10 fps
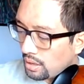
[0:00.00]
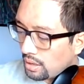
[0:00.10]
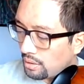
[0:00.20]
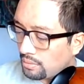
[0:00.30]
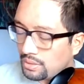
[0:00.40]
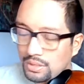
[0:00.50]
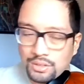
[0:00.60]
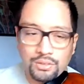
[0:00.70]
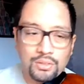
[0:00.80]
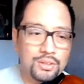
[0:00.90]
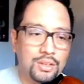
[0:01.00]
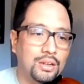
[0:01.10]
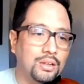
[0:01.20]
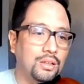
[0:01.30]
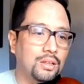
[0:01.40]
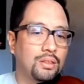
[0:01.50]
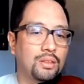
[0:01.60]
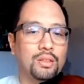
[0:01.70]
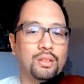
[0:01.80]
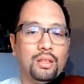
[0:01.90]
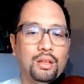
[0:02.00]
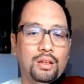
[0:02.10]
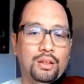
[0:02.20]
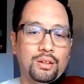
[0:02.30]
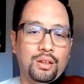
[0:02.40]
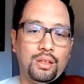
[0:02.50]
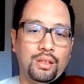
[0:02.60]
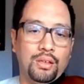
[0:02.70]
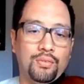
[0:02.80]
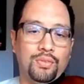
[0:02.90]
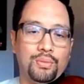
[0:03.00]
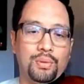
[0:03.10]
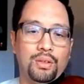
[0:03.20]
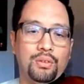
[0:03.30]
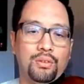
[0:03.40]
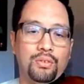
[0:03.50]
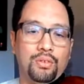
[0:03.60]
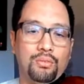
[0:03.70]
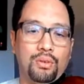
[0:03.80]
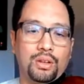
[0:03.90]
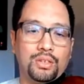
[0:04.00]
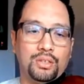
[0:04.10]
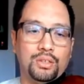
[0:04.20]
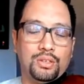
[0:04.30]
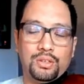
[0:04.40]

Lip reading: just to do this, and I'll give some other directions.